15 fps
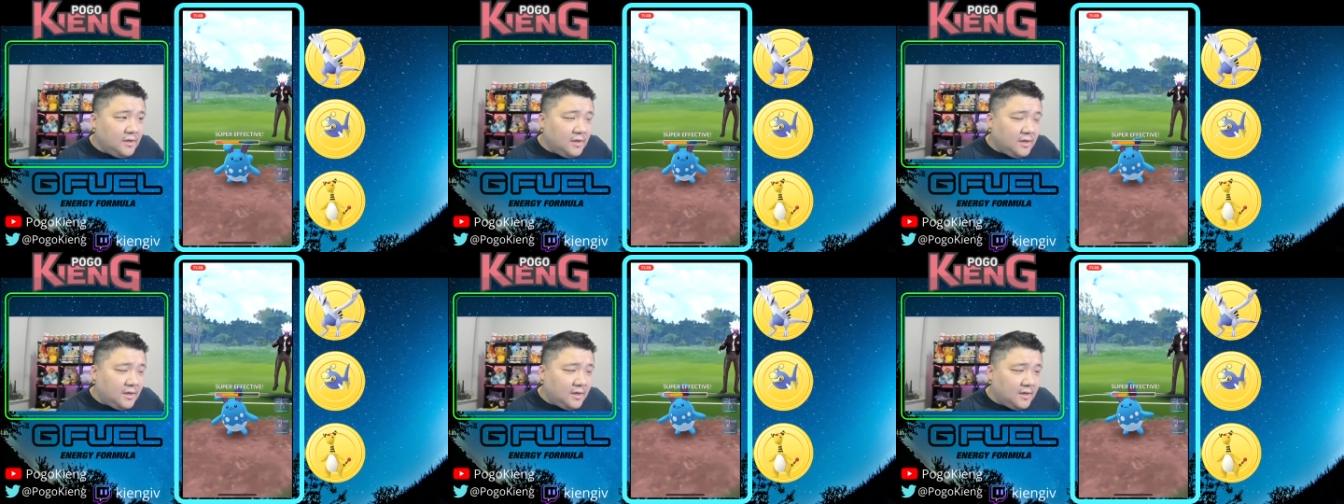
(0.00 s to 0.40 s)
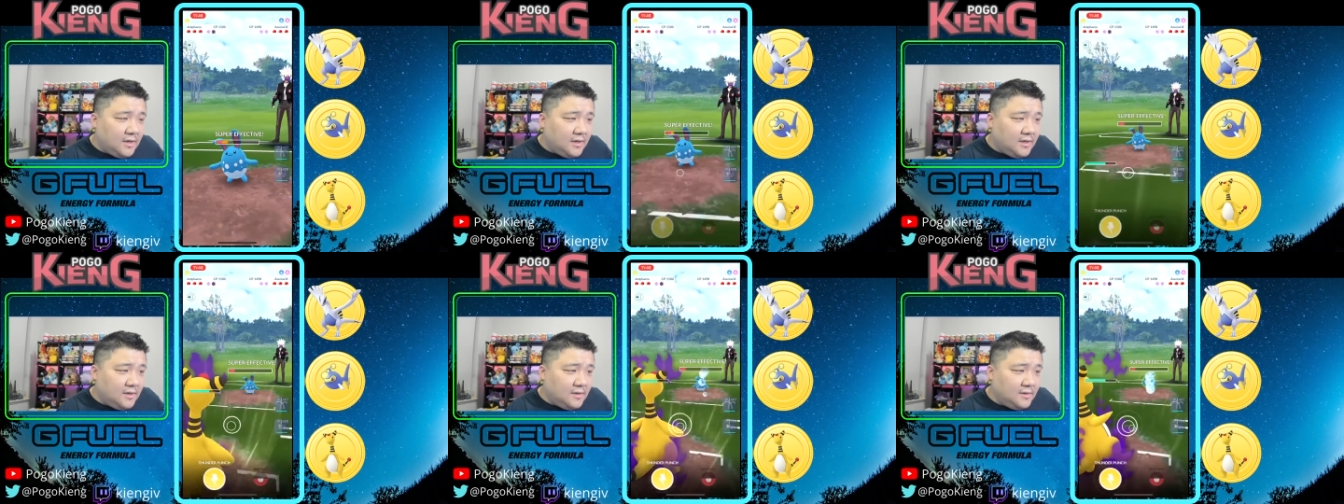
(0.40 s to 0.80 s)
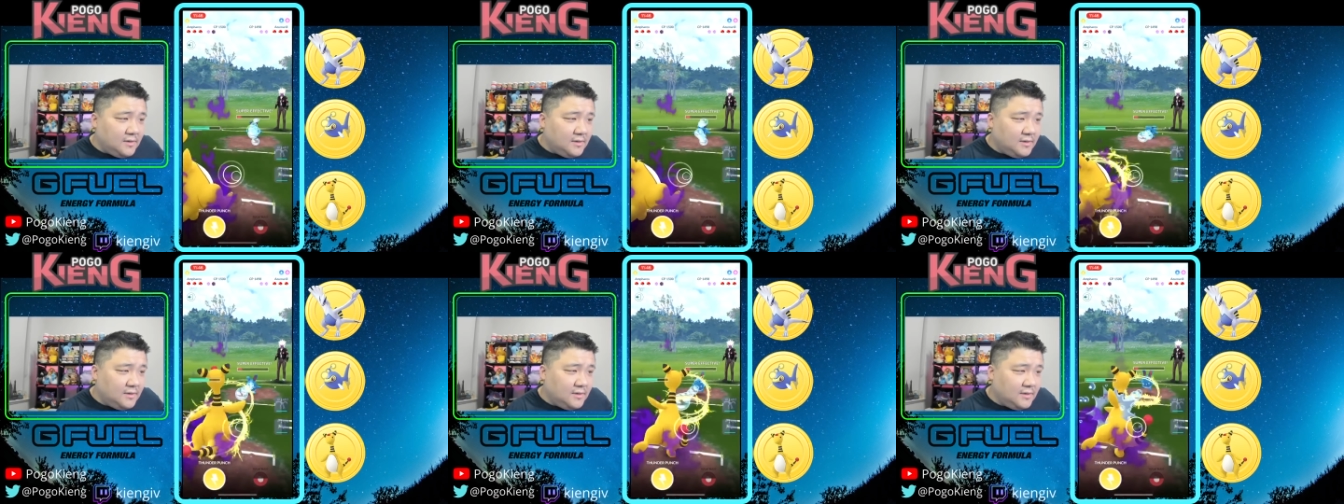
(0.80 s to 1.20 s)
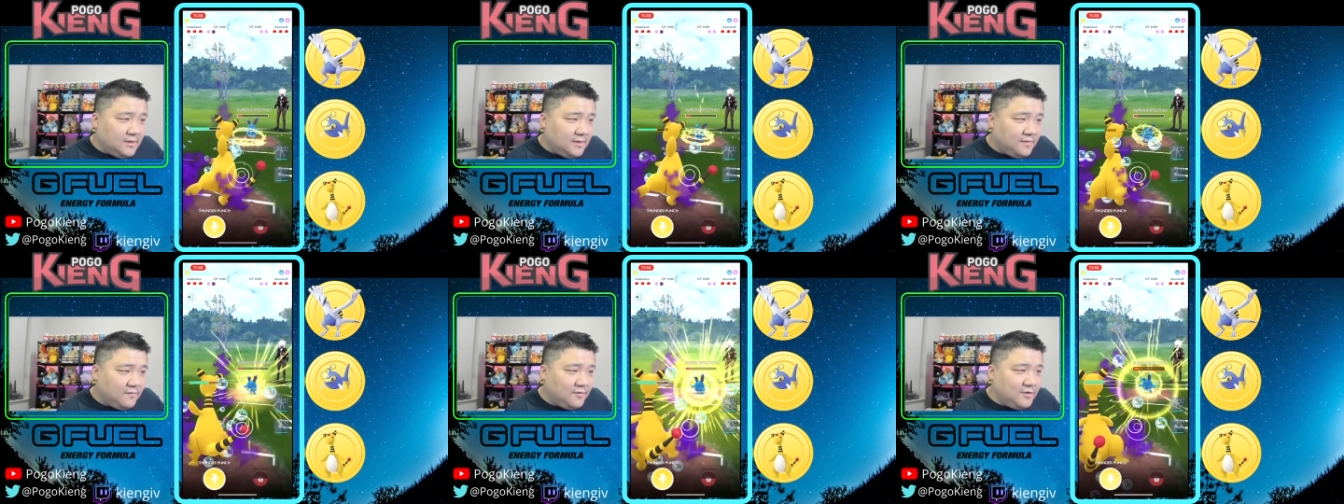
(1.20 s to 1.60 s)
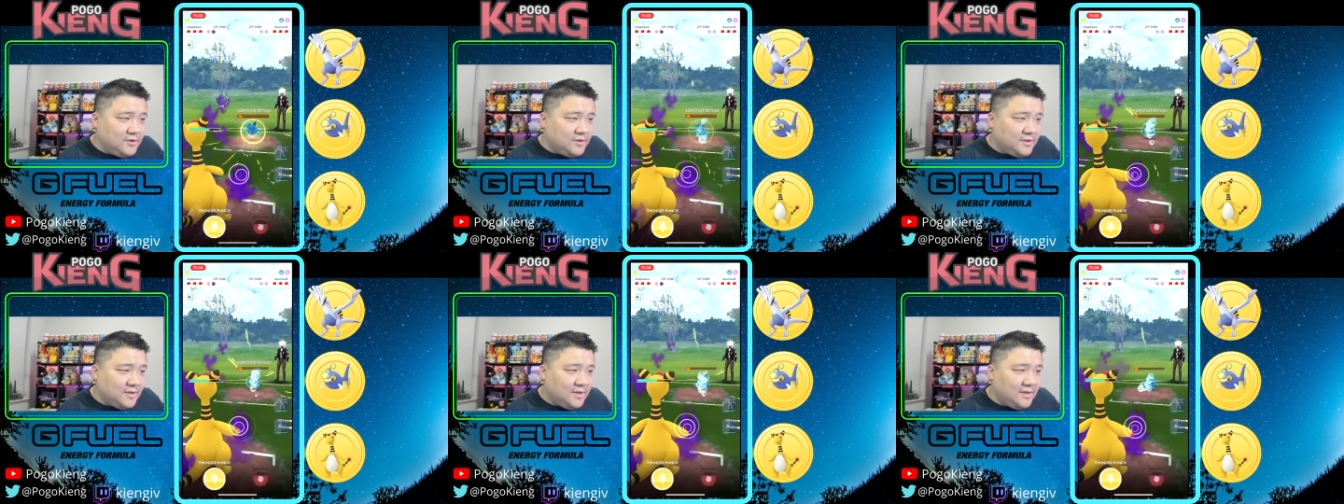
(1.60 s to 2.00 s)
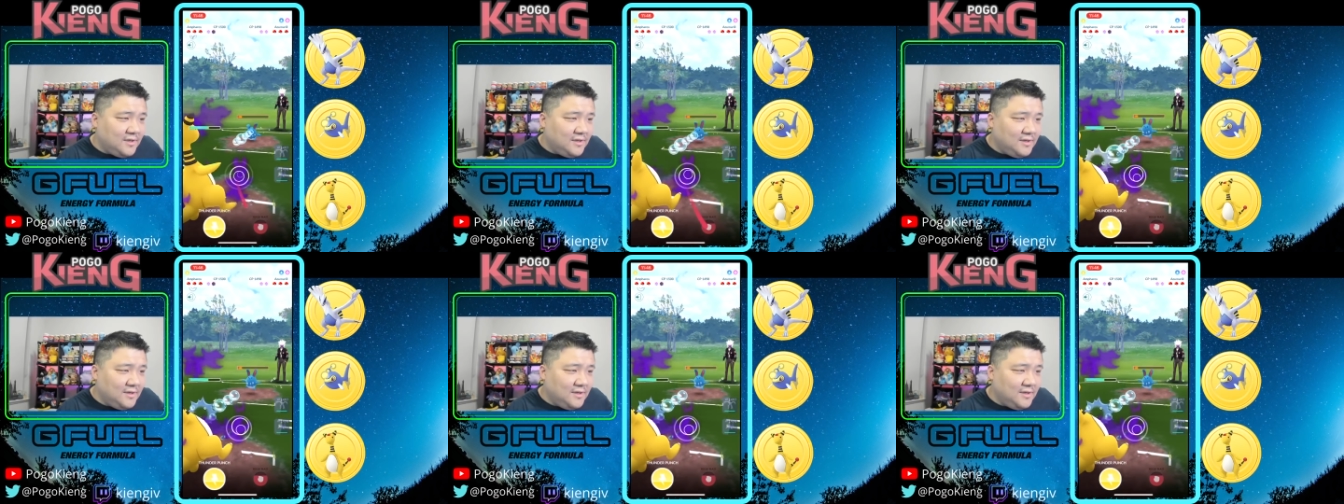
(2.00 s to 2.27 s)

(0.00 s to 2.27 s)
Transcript: Uh, unfortunately,